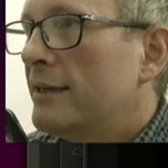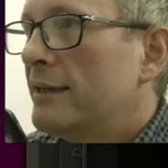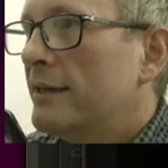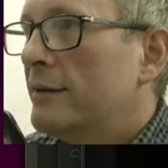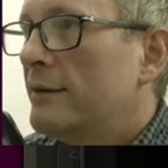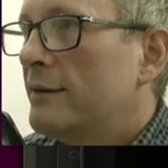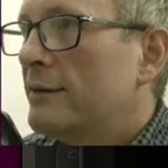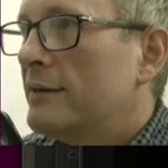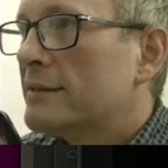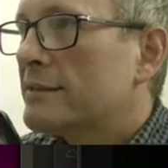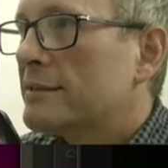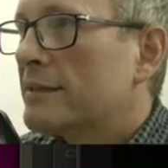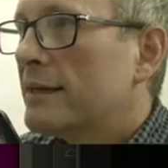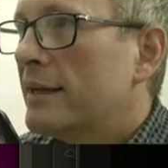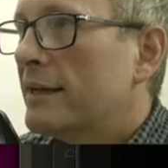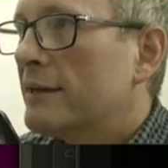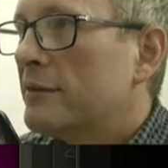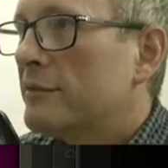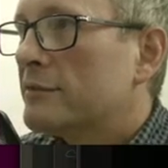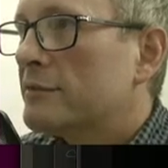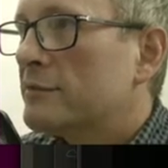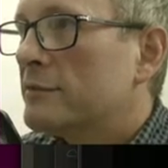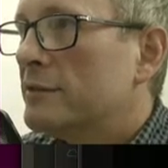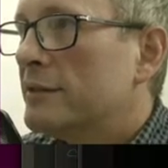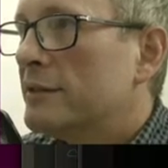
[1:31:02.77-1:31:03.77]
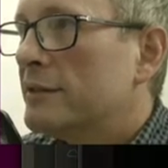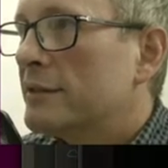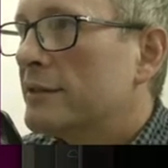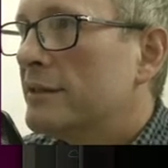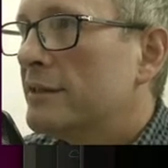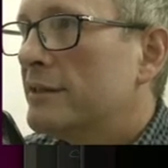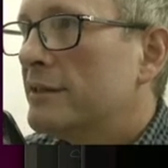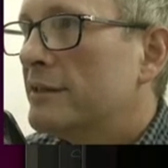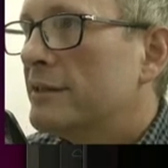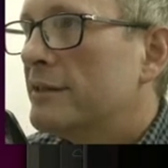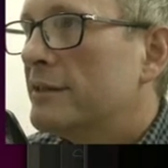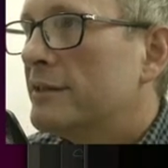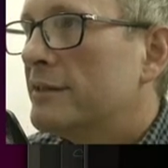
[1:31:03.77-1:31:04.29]
Where's Kladov's work?
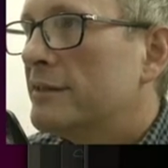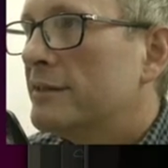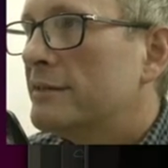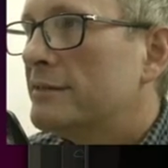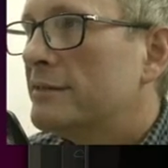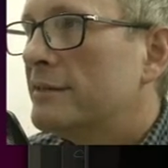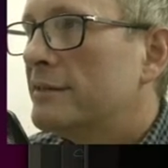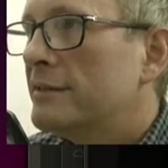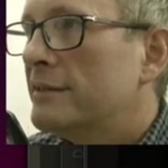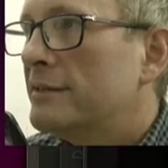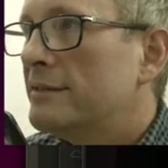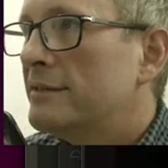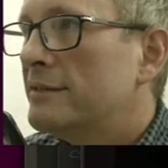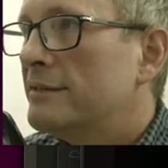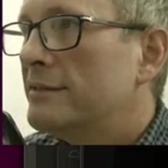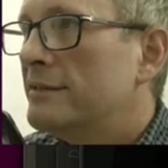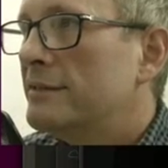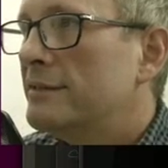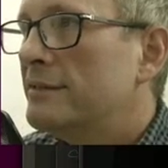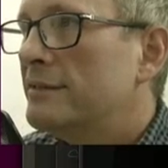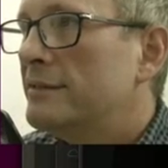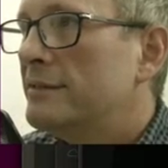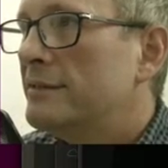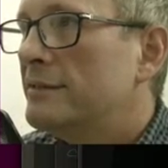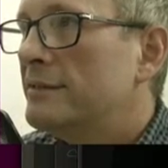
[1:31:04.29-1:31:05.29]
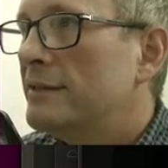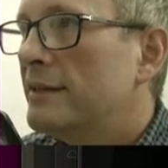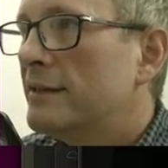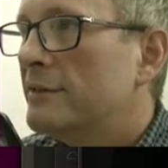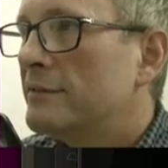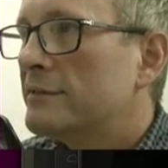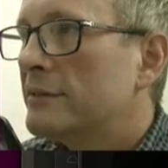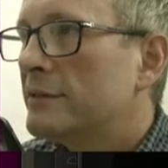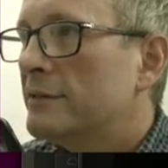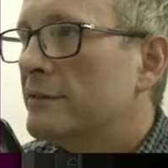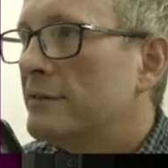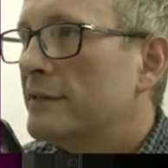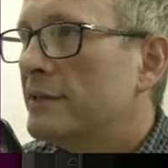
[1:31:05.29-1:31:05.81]
Uh, no, it's
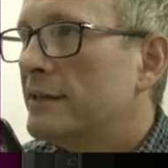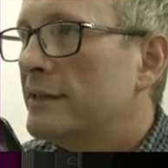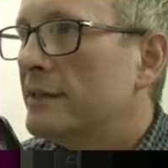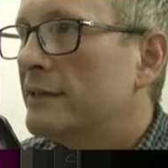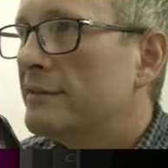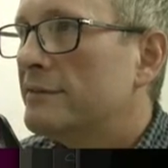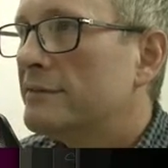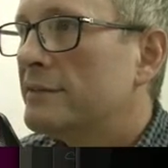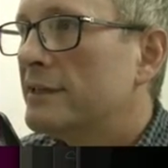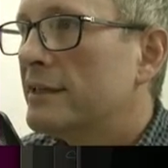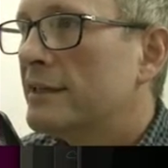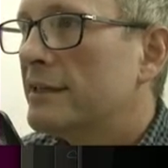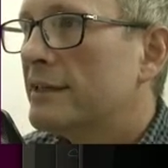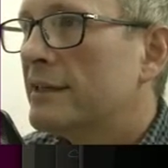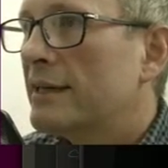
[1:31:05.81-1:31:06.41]
over here, isn't it?